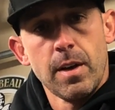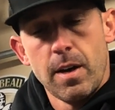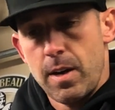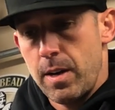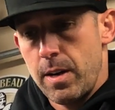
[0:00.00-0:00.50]

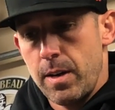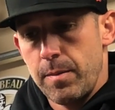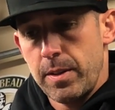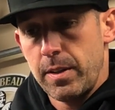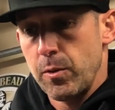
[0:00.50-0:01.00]

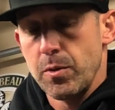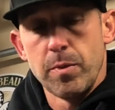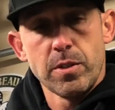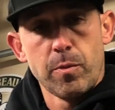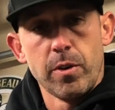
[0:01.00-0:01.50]
I think there was a
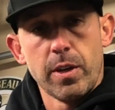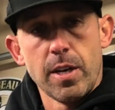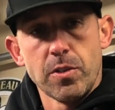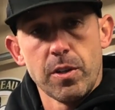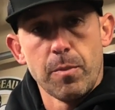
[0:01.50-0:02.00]

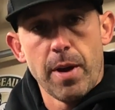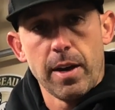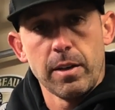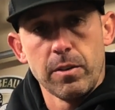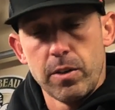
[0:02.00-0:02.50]
miscommunication in the
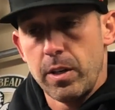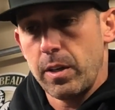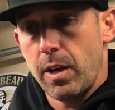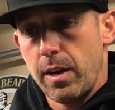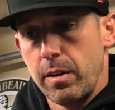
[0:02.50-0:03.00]
back end. You
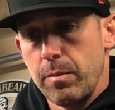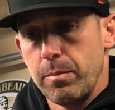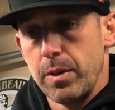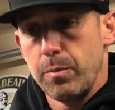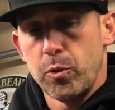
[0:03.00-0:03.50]
get caught up
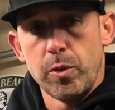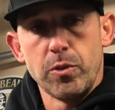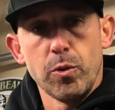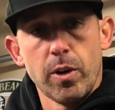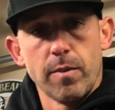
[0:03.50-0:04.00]
between
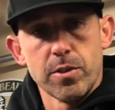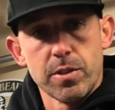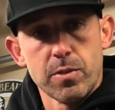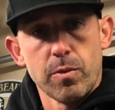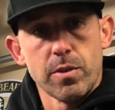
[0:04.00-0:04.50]
two
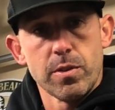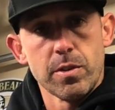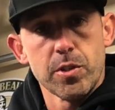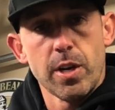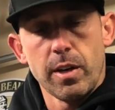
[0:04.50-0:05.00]
coverages with a
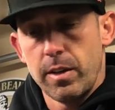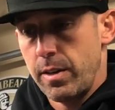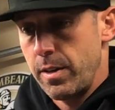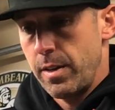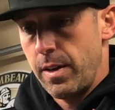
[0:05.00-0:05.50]
certain check.
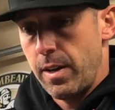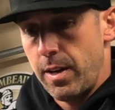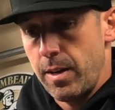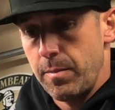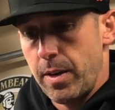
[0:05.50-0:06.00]

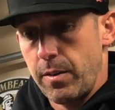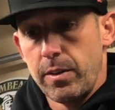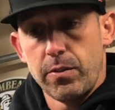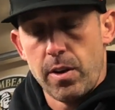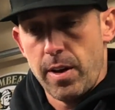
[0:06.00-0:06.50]
I
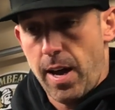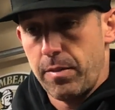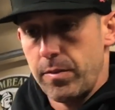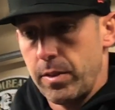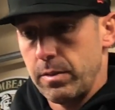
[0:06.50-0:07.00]
only saw
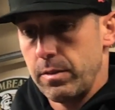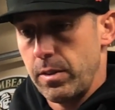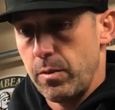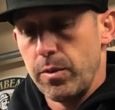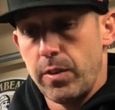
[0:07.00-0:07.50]
half of it.
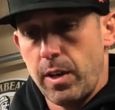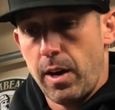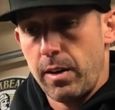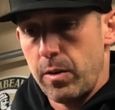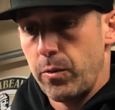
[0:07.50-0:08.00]
Once he
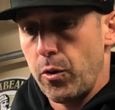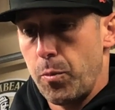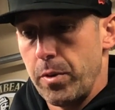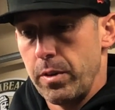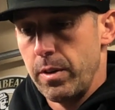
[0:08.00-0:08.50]
caught it, he was
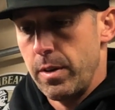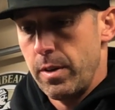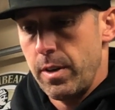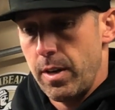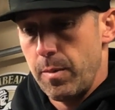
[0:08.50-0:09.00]
open.
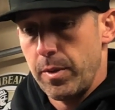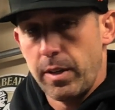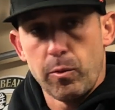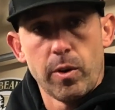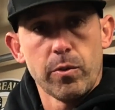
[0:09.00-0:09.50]
But
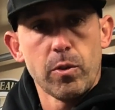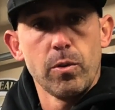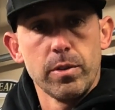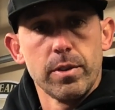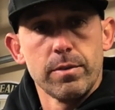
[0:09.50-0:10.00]
that's what I was
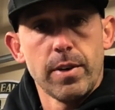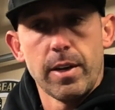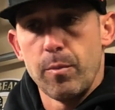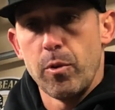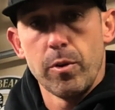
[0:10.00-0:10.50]
told. We'll
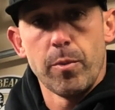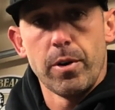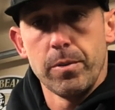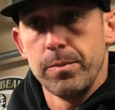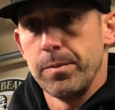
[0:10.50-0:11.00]
find out more tomorrow.